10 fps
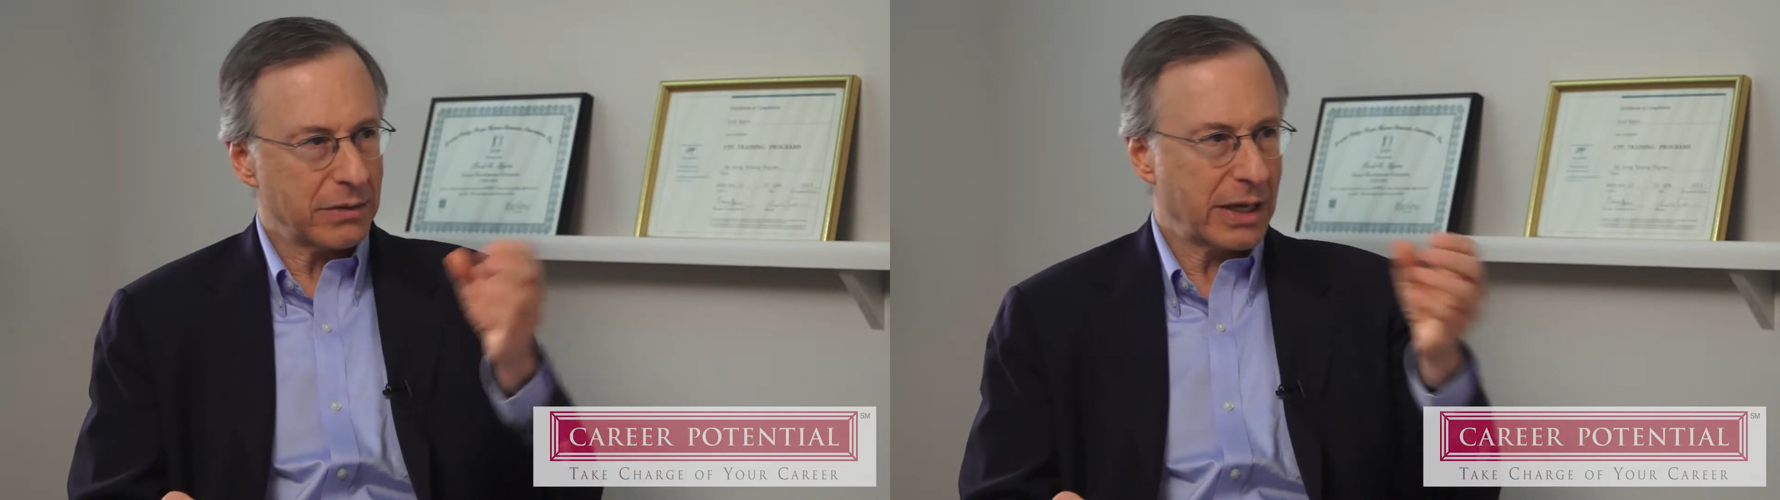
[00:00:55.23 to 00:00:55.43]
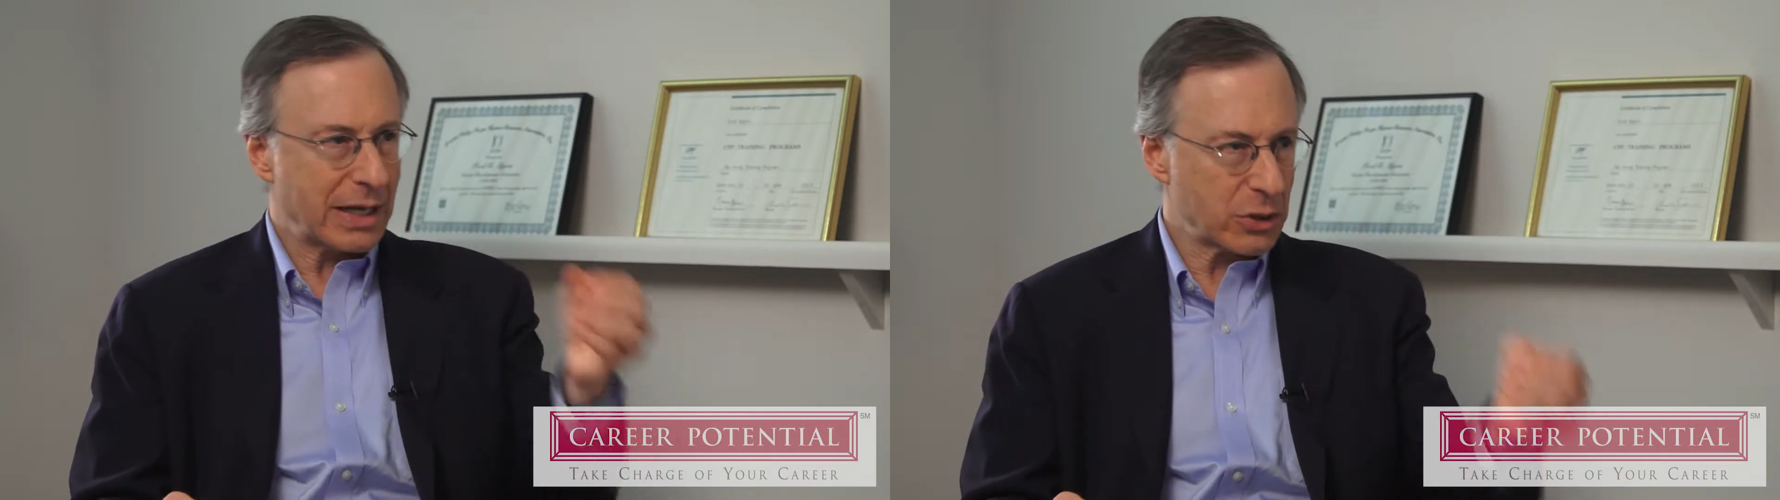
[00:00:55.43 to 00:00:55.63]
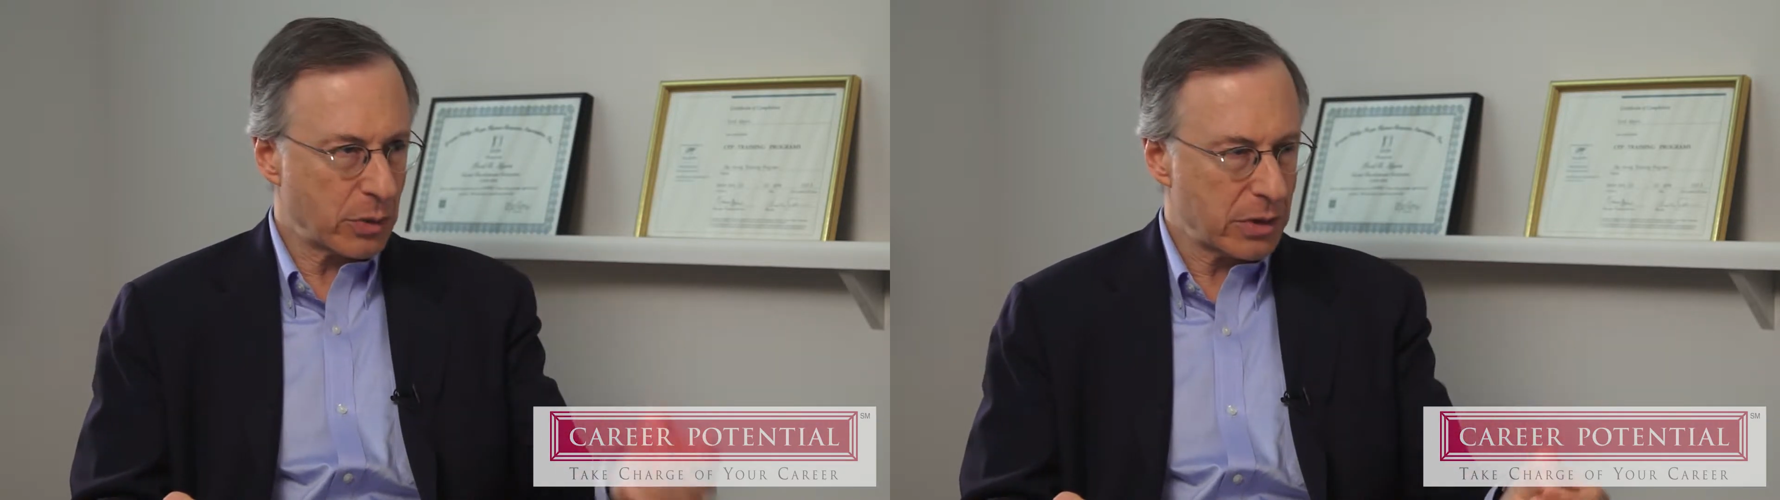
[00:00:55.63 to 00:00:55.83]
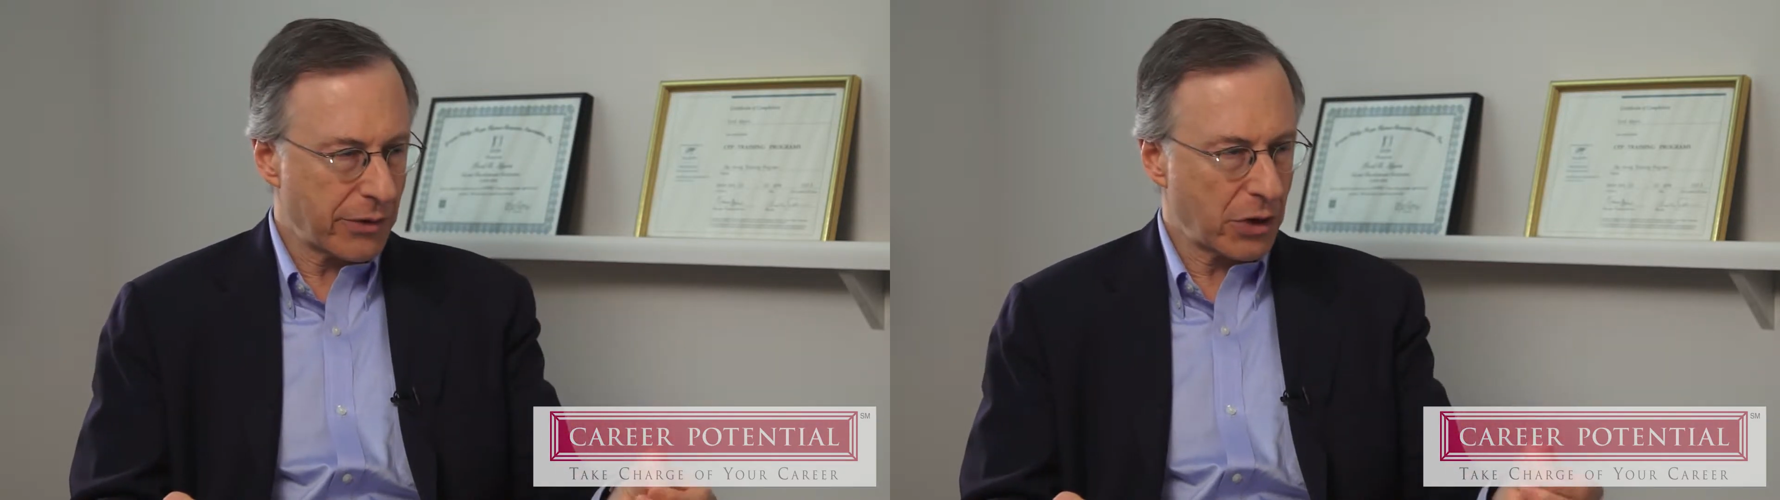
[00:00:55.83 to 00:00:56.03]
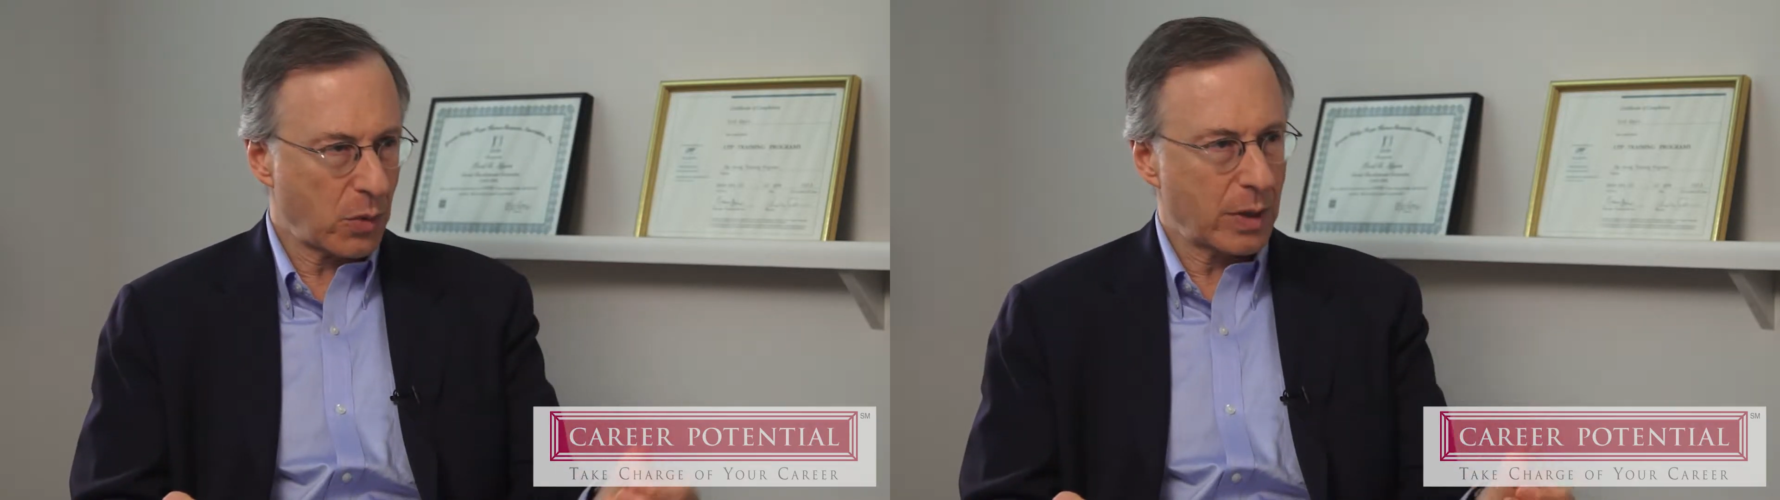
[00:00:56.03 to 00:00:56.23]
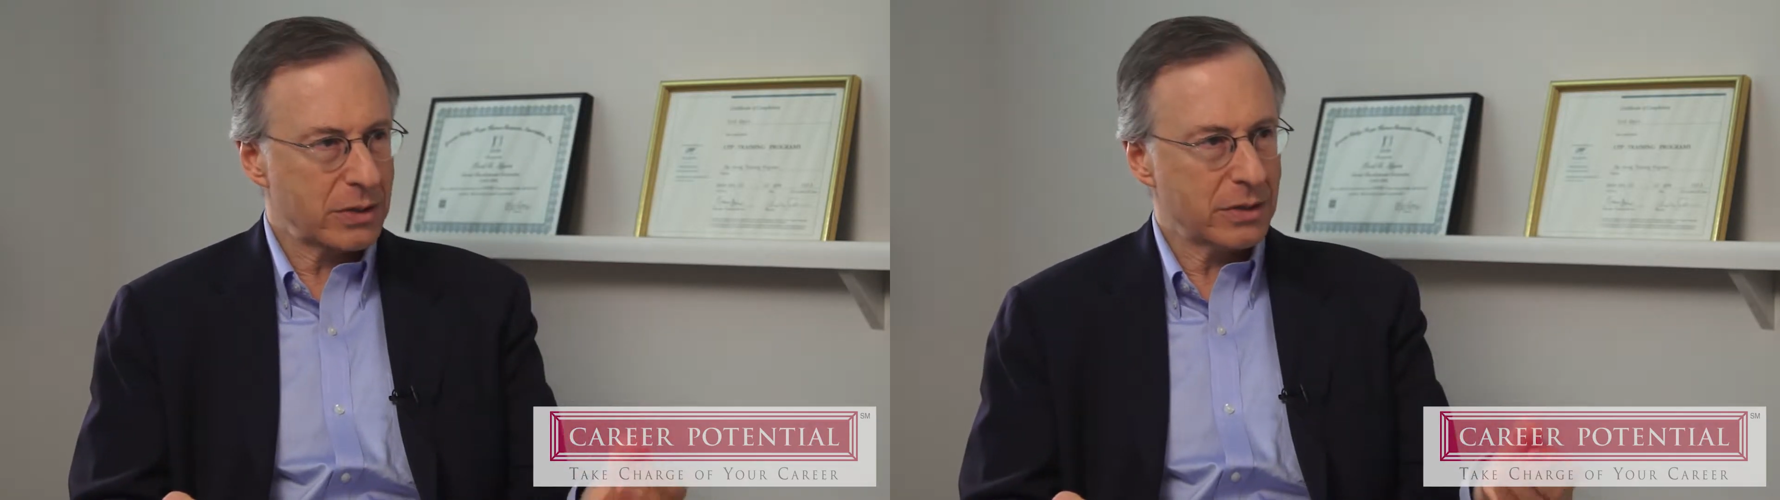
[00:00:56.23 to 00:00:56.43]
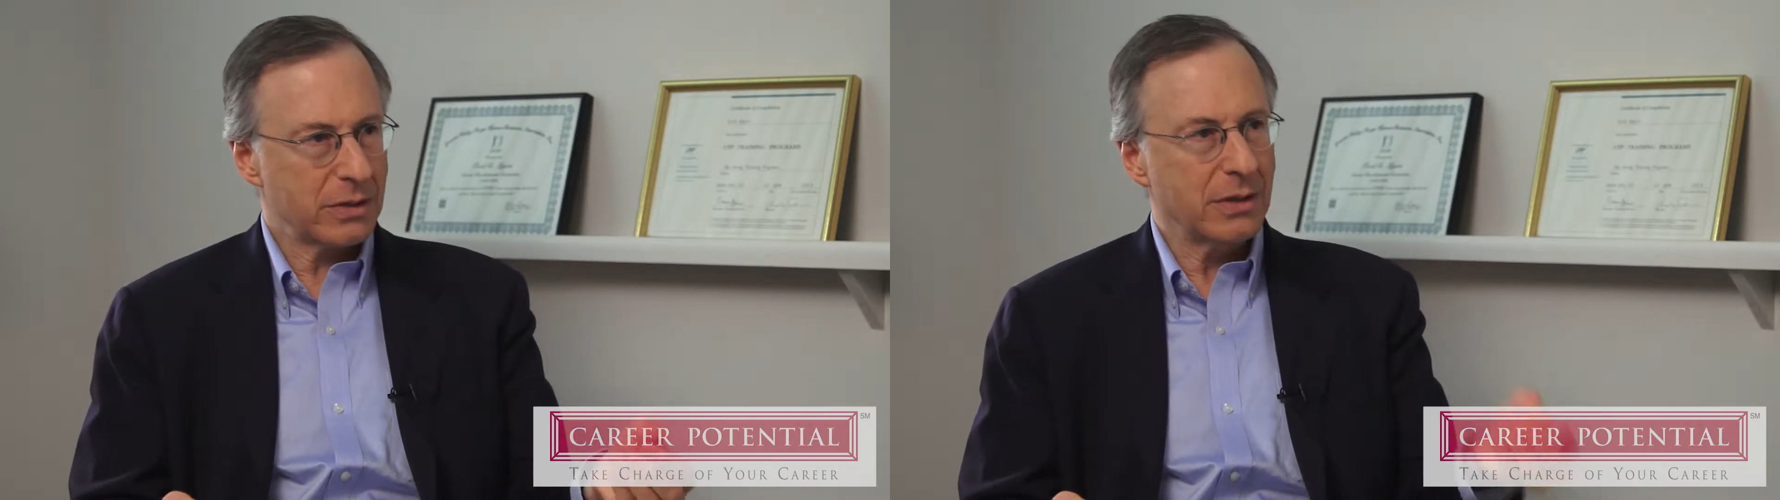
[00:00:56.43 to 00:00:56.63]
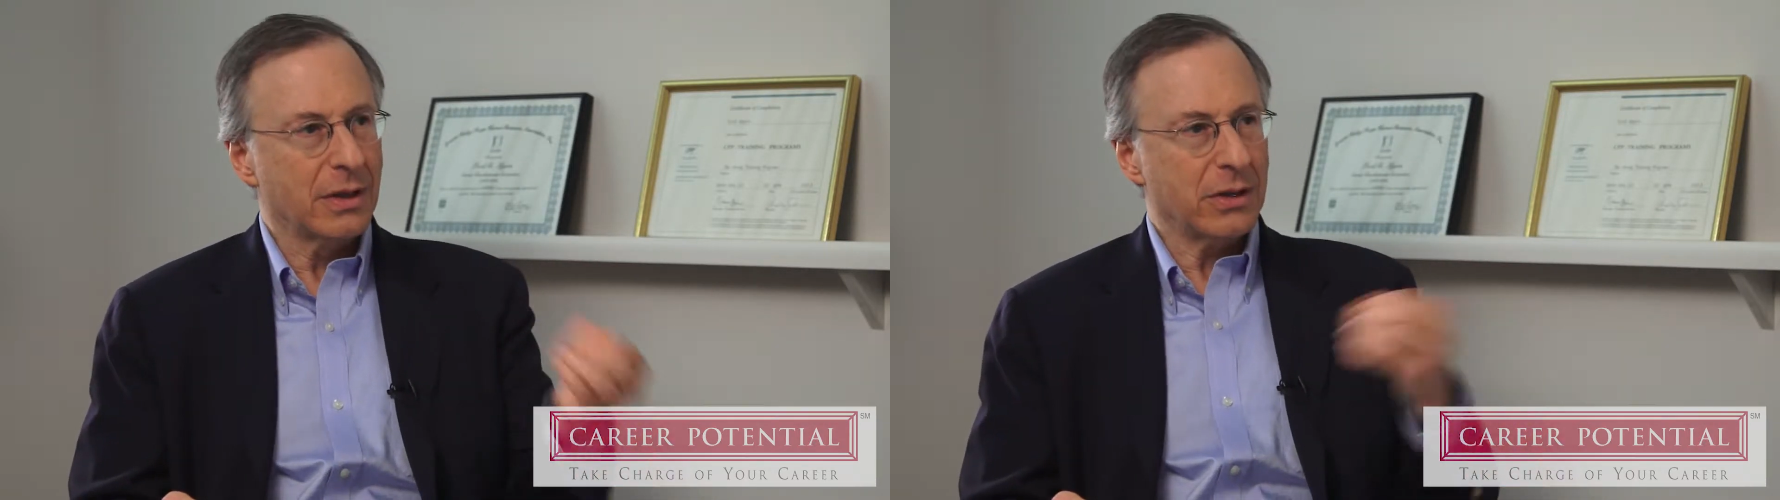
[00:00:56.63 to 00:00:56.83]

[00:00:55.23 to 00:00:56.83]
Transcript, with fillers: They'd ask you another question,